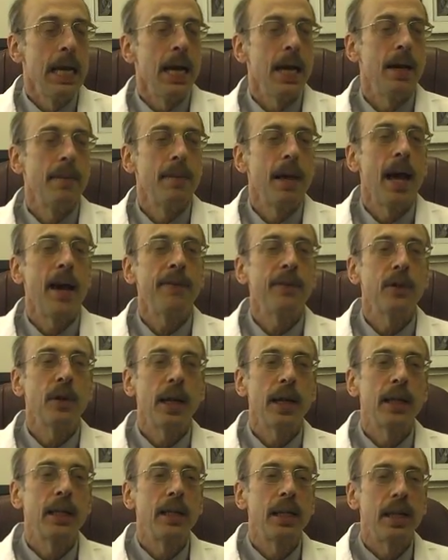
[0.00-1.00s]

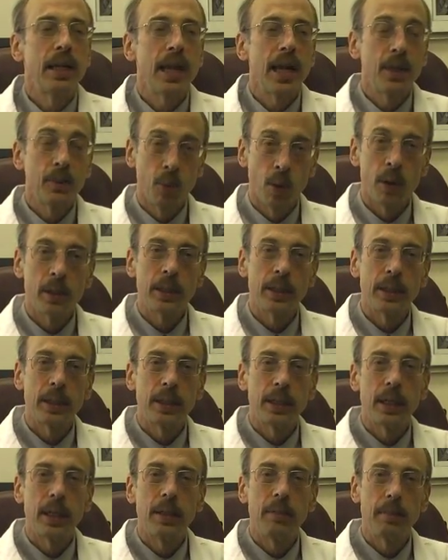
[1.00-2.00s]
I'd worked
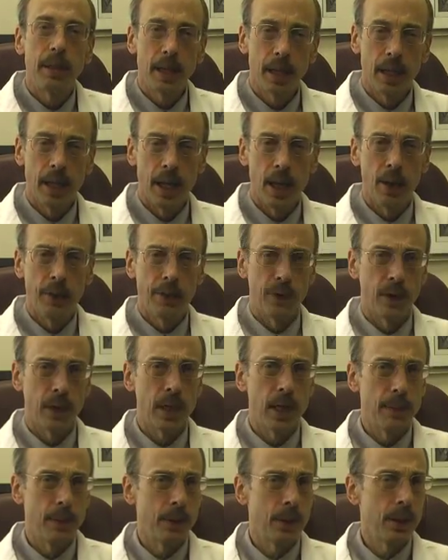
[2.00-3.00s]
in mental health for a
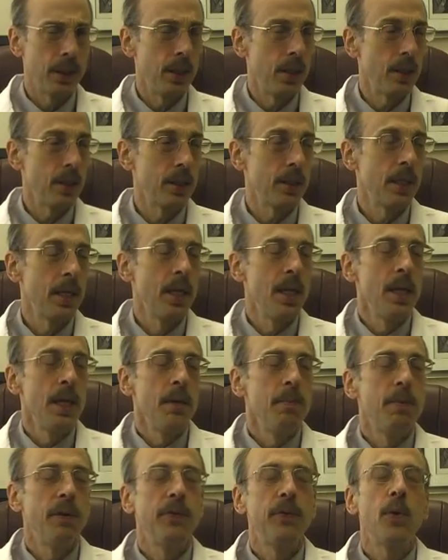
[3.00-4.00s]
couple of years
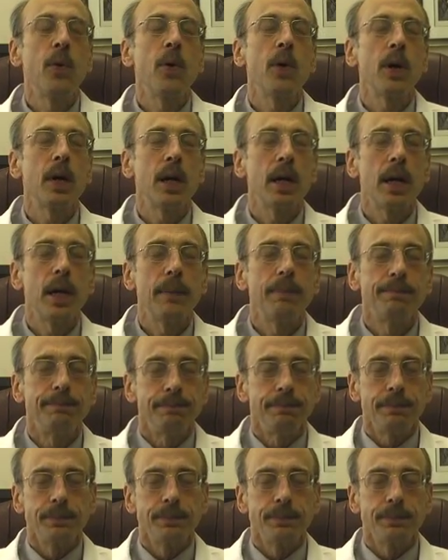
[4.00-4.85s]
before.